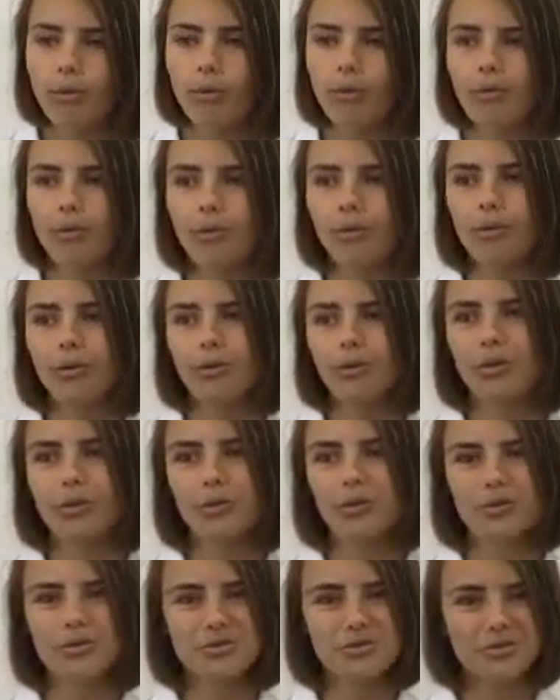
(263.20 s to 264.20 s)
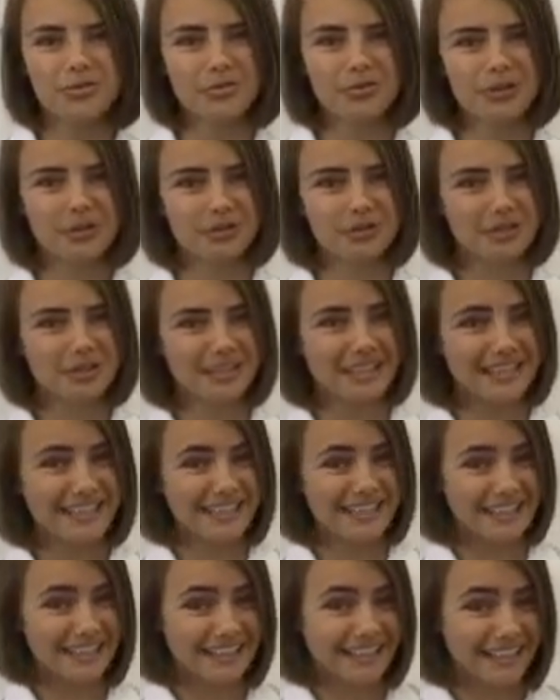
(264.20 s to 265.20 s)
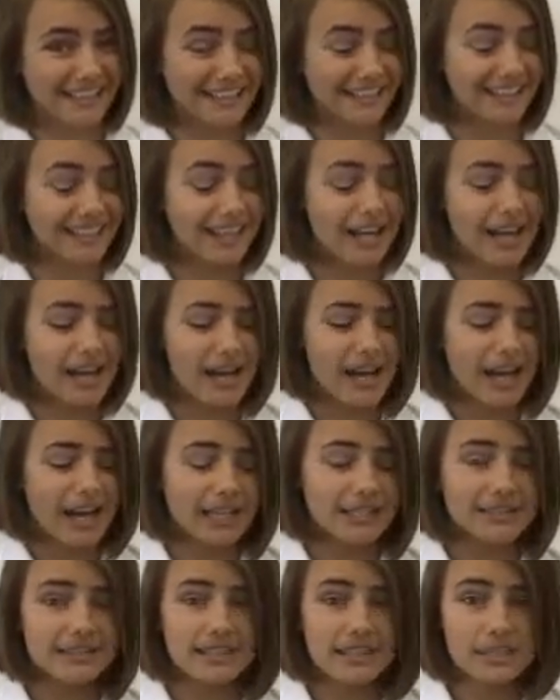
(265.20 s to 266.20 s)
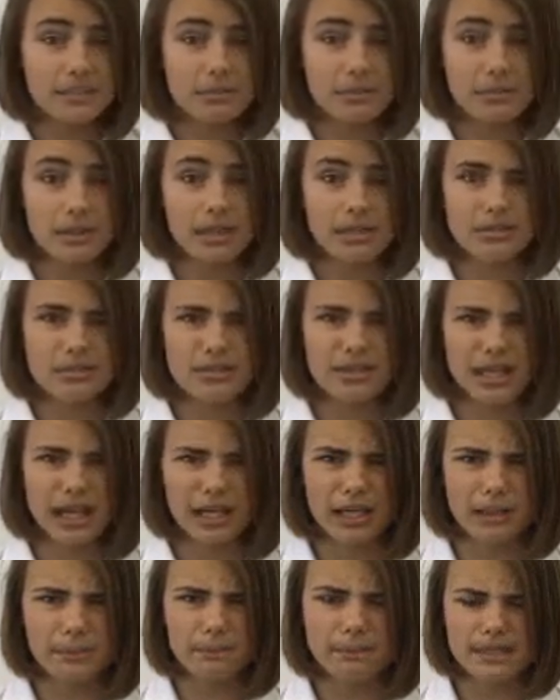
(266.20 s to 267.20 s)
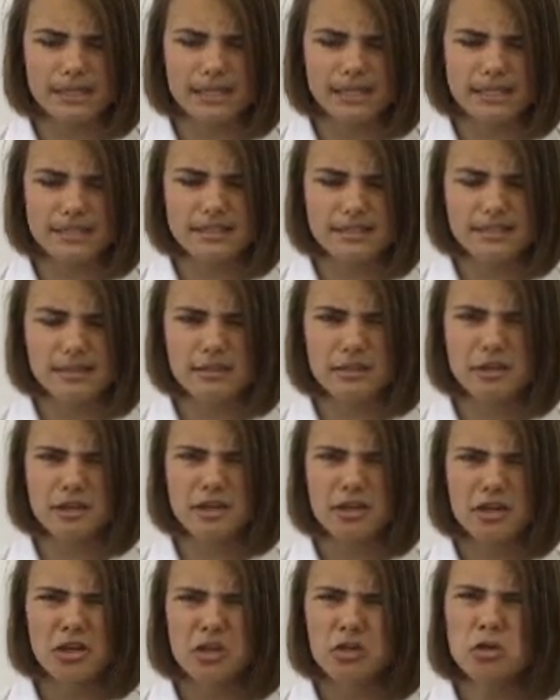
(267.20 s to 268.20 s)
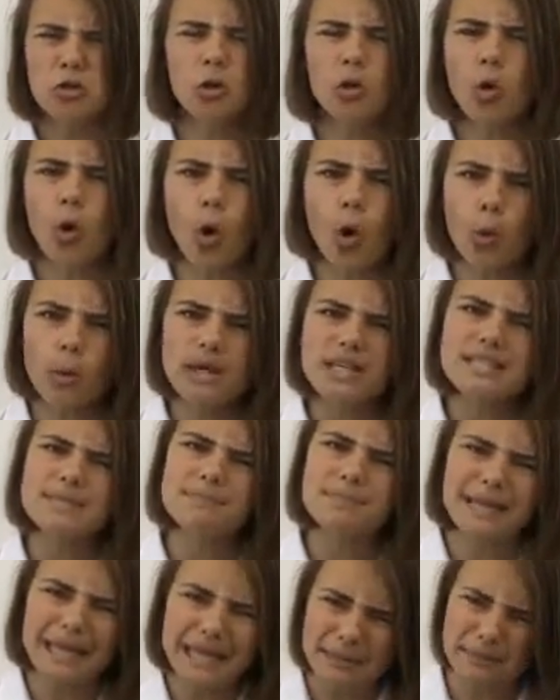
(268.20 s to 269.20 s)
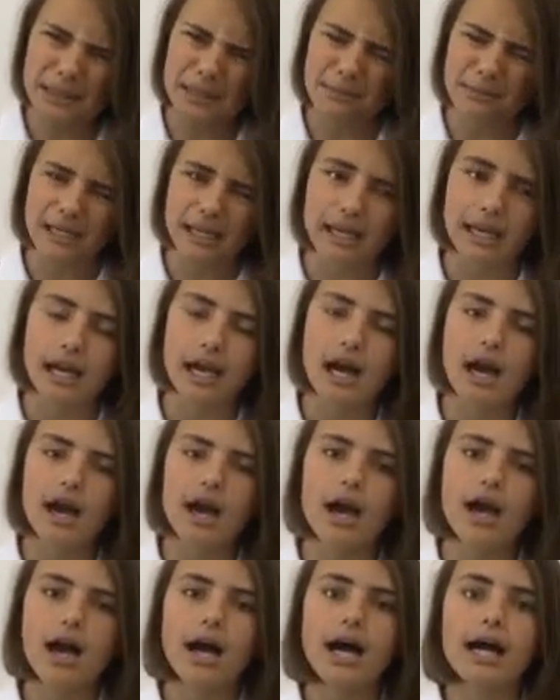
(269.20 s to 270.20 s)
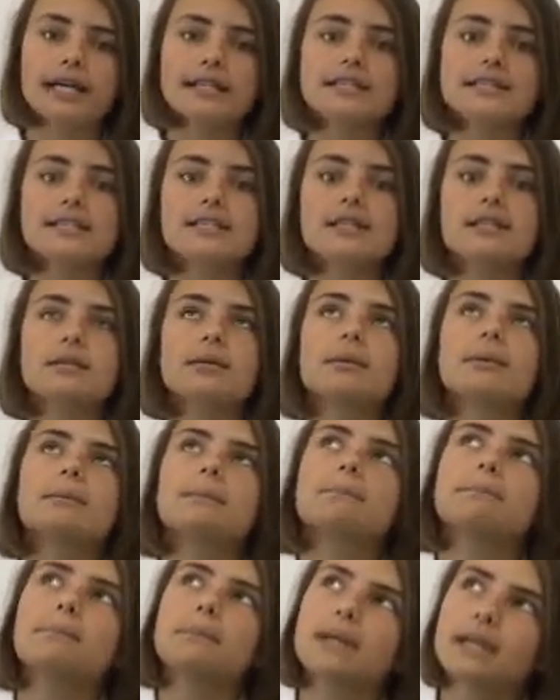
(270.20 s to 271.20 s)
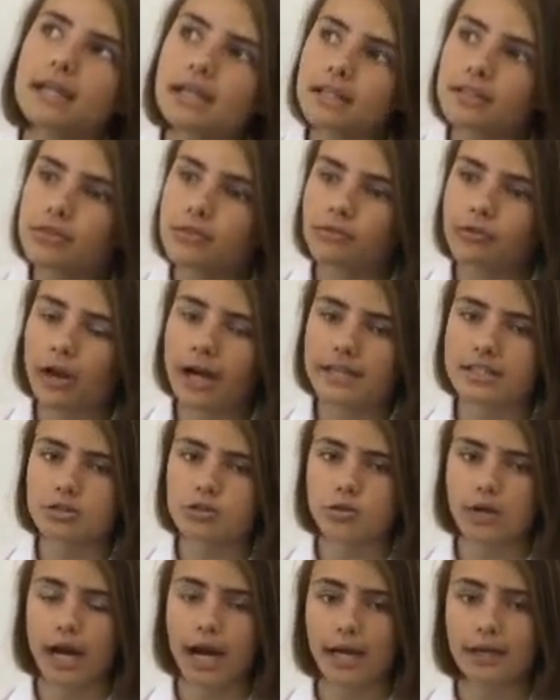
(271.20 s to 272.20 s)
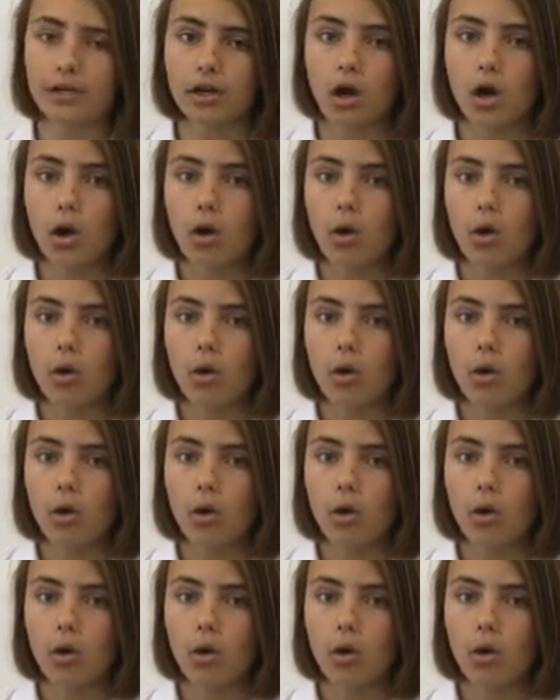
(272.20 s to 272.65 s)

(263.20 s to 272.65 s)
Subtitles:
or lose the front door key. I didn't mean to lie a bit. You're always blaming me. I didn't mean to frighten Gran